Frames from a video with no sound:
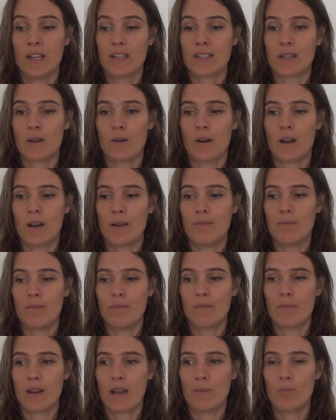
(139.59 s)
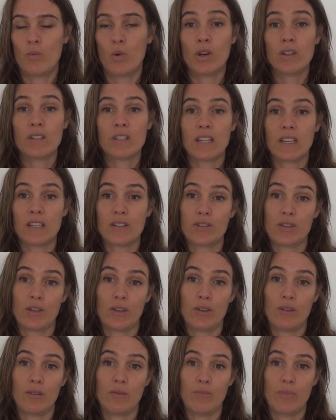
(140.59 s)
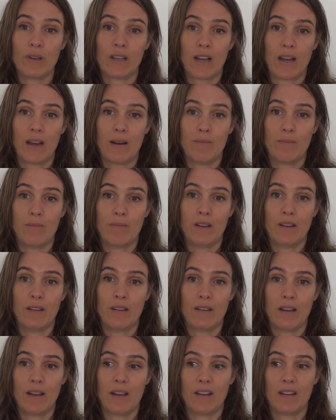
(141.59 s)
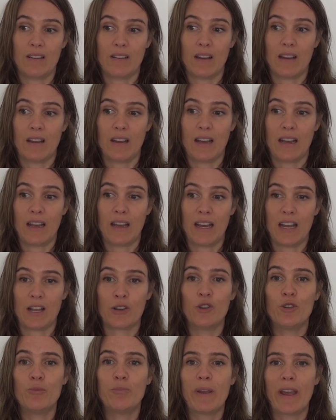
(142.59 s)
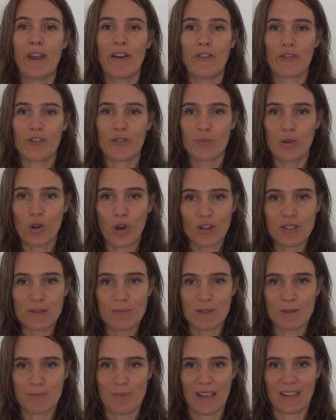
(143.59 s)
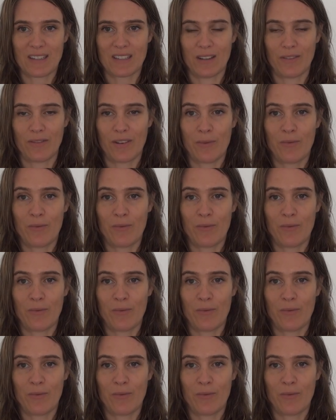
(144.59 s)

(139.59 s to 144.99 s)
So I'm wanting to become a good parent from God's perspective.